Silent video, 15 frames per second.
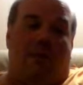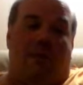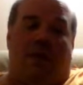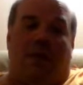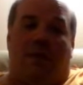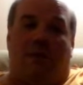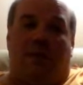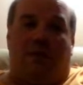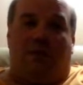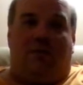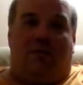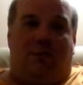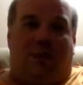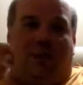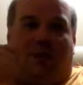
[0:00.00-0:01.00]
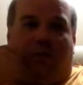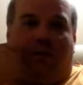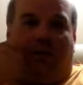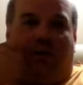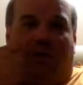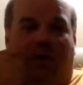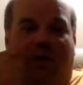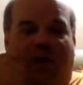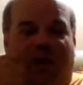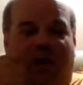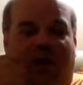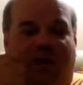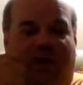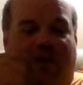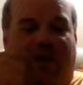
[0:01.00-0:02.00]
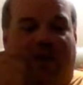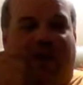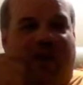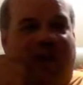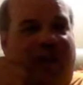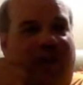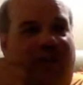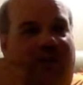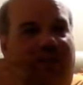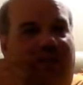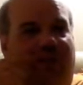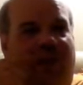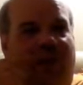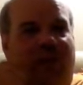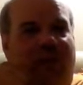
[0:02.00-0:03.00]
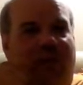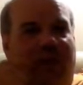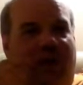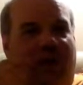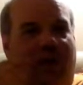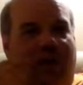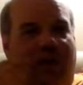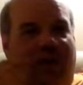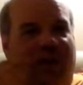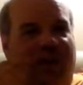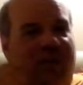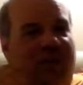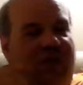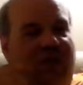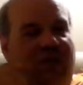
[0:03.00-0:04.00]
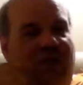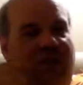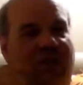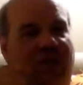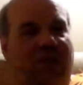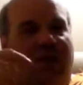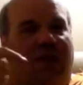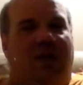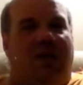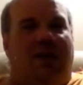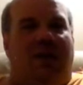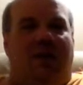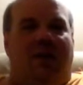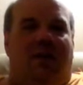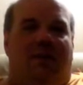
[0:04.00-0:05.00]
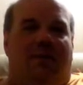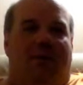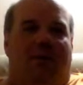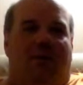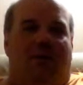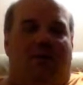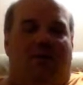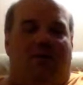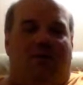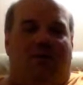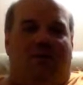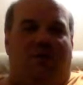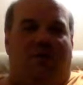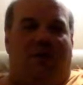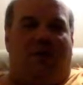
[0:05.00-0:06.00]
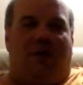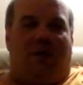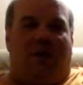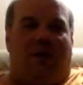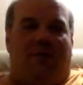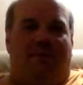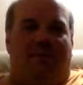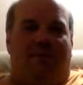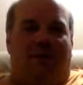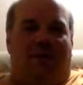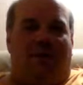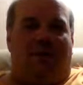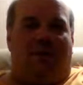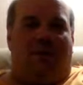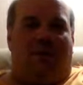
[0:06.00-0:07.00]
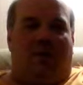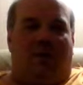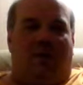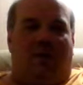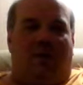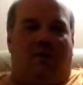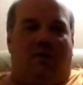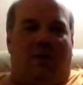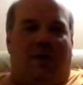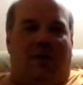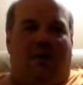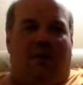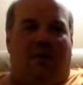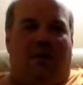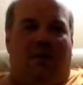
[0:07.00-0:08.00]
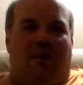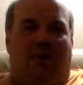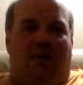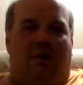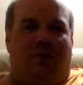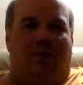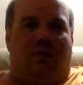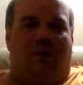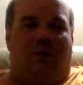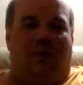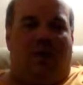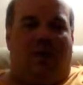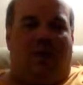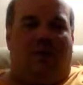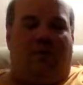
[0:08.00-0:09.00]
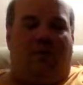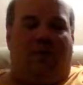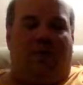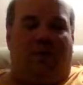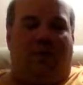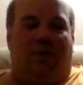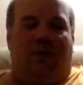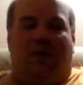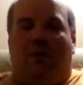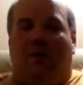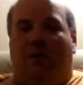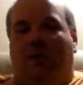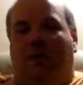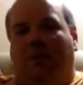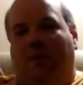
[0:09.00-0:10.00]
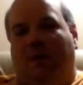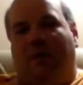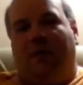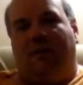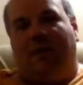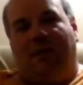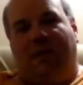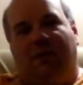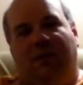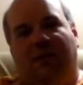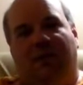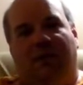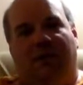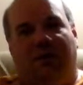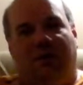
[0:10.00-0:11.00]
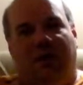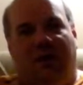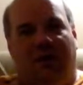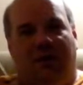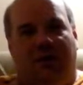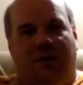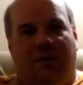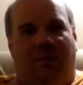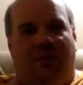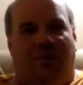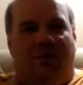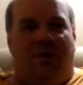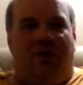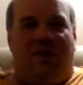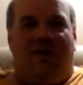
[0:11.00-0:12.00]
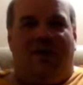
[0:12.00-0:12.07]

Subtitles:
Beyond the Mainstream, like the TV episodes, the second film, the audio plays, everything's been produced under just my company, with a little help from a couple other companies, but I'm not sharing the banner anymore.